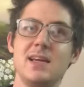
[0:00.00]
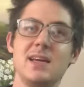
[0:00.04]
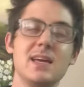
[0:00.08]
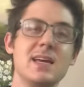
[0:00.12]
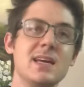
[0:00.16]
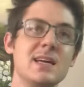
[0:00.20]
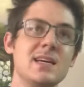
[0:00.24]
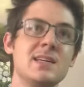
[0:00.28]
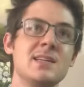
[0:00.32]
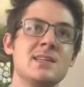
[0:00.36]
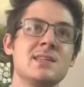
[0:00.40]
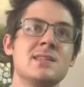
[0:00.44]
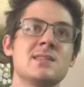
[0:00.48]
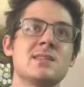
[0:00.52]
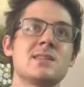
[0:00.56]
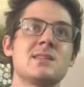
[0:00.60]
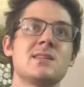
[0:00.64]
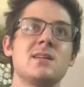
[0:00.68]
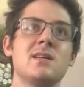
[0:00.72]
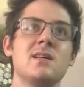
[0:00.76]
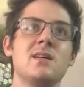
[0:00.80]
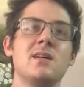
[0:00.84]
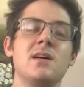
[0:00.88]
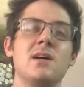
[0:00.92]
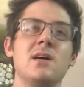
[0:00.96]
is
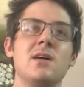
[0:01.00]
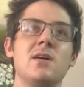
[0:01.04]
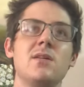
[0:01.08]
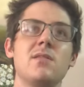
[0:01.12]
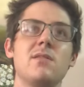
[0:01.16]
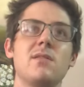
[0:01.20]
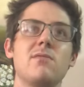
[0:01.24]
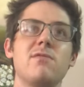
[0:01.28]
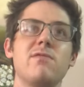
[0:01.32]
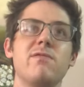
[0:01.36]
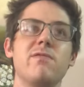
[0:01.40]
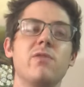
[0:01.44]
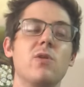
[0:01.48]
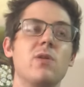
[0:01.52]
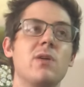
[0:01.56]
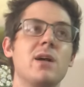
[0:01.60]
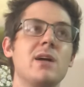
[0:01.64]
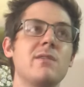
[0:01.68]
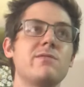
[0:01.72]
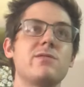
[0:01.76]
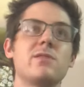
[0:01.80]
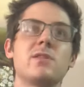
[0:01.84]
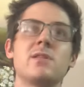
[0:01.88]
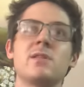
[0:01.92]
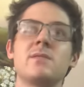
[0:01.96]

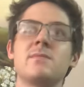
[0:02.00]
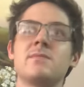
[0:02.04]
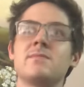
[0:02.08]
forever.